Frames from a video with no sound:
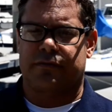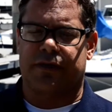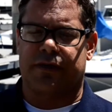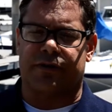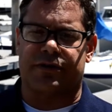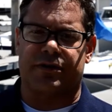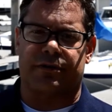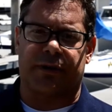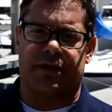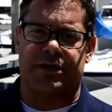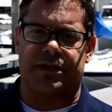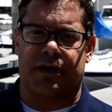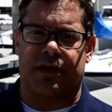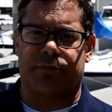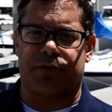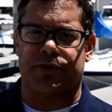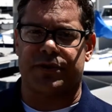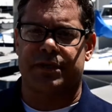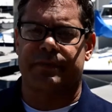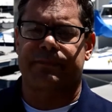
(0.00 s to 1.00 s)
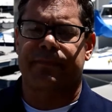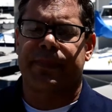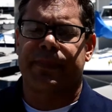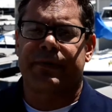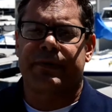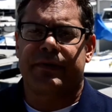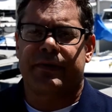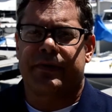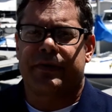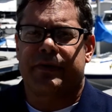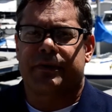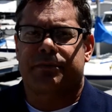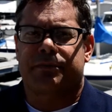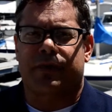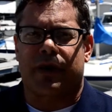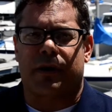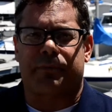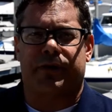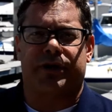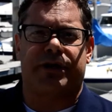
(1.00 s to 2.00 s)
Here's some examples.
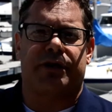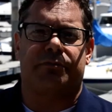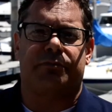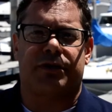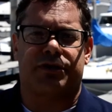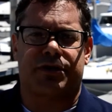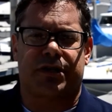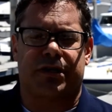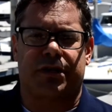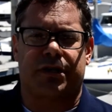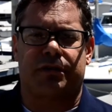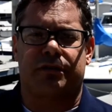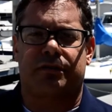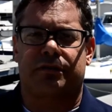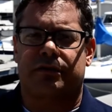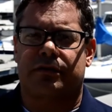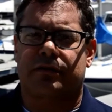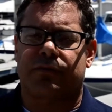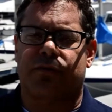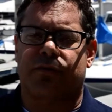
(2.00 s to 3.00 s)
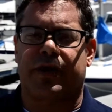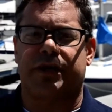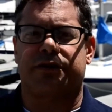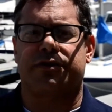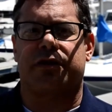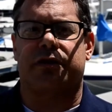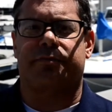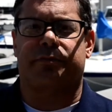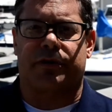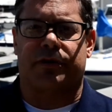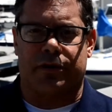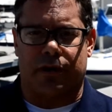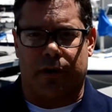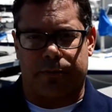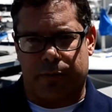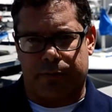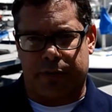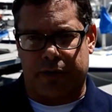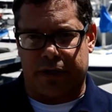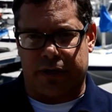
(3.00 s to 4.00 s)
Property in Michigan, way cheaper in the
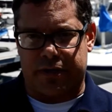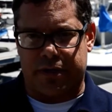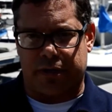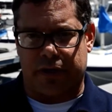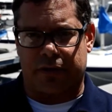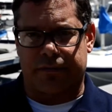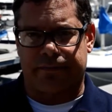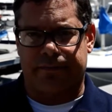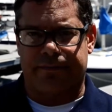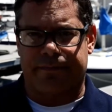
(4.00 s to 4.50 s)
Upper Peninsula.